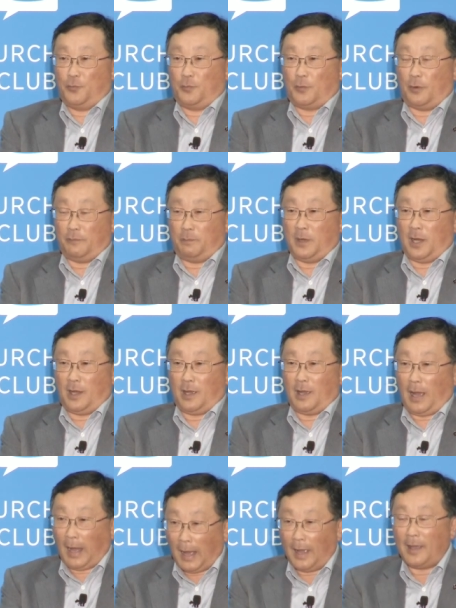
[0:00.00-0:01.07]
of my
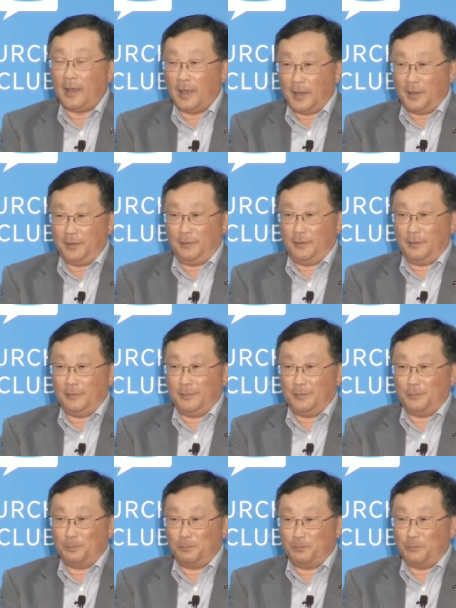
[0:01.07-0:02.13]
high-end
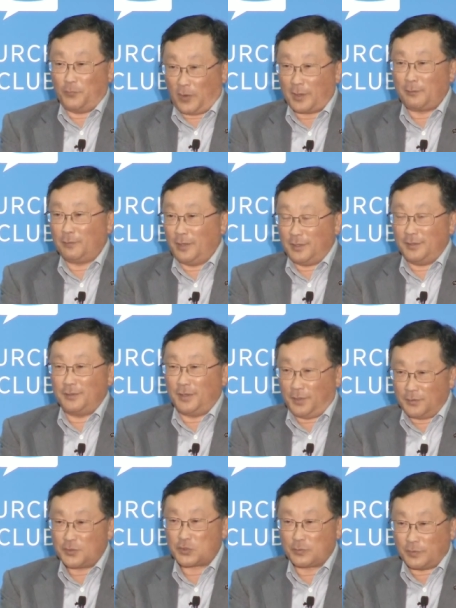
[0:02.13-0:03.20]
regulated
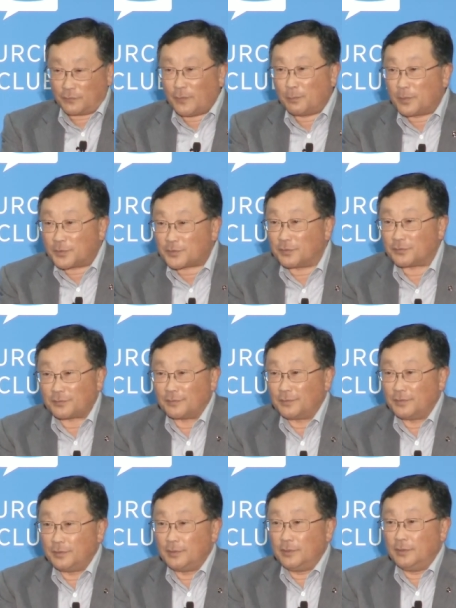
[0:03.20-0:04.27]
industry phone business.
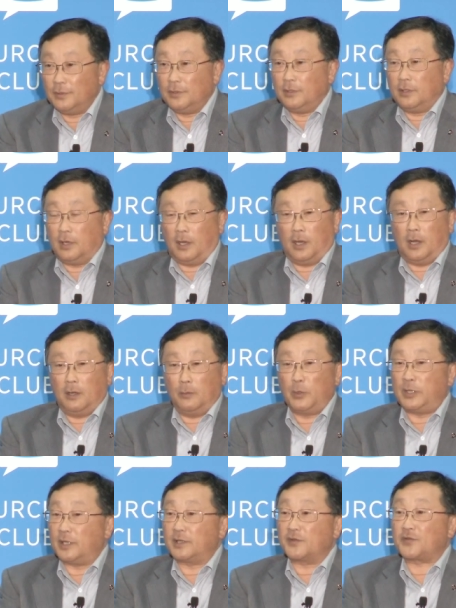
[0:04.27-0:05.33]
Uh,
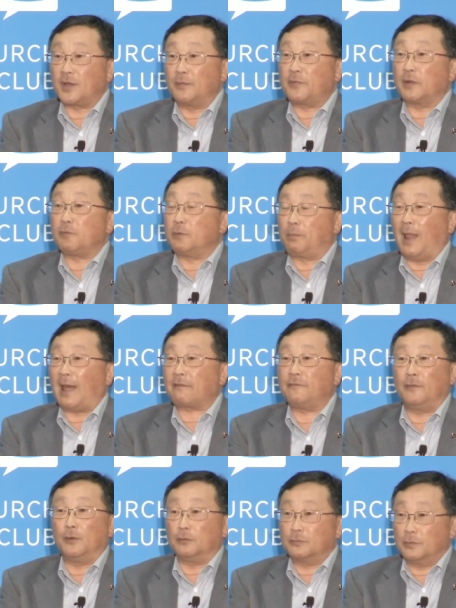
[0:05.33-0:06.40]
we did the same thing with black
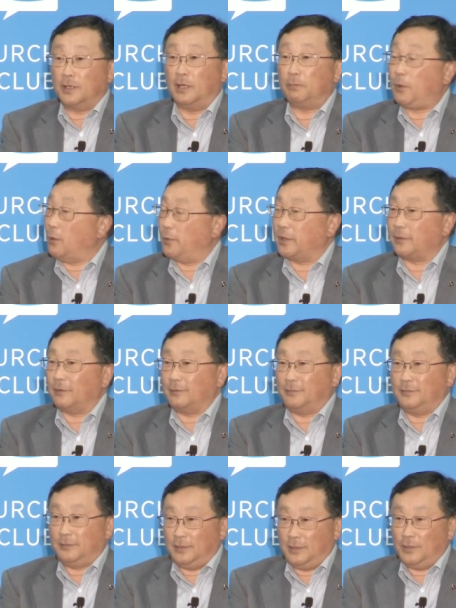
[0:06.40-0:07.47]
phone at Boeing.
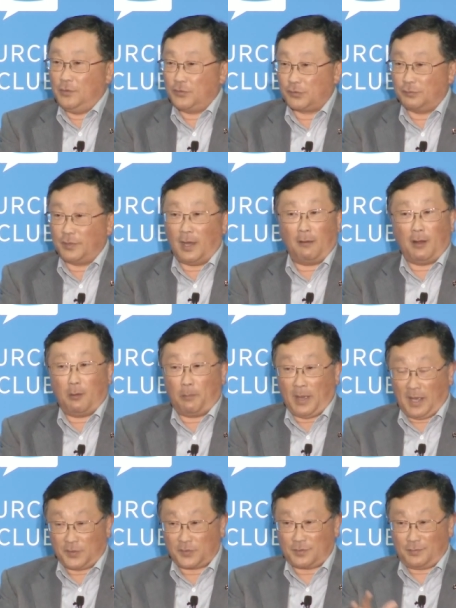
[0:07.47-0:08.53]
So now our
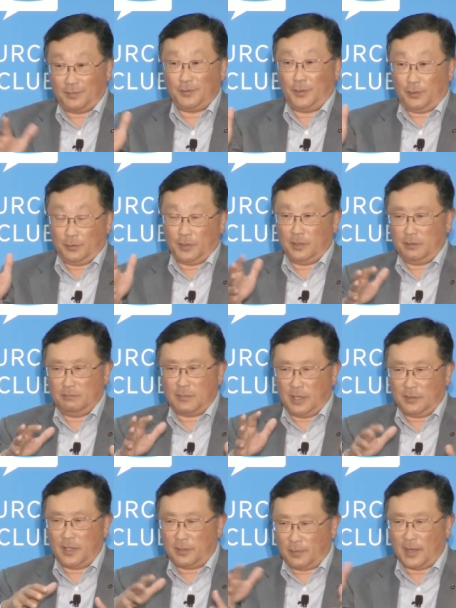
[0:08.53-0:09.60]
best, you know, the
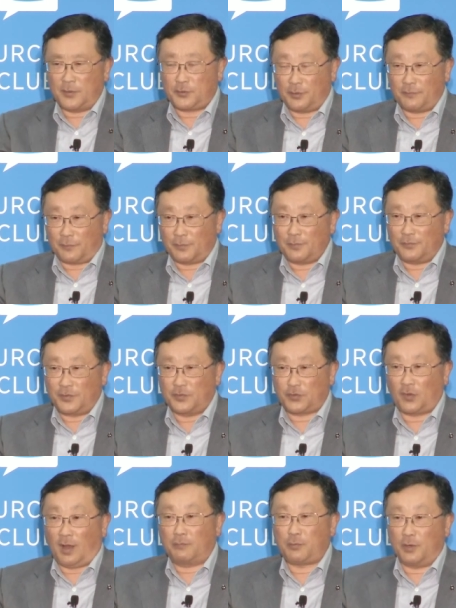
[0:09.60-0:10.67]
and enterprise server, the
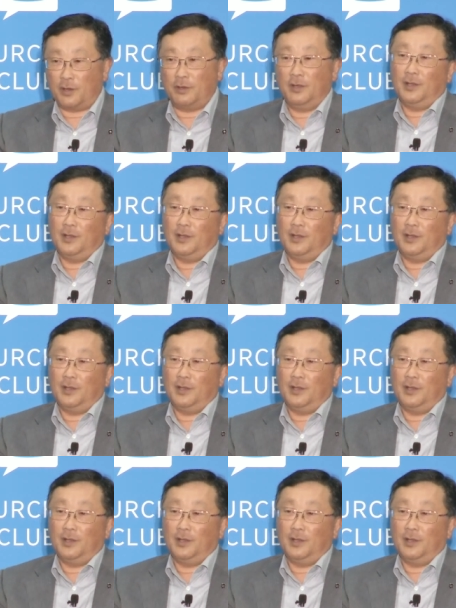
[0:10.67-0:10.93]
software,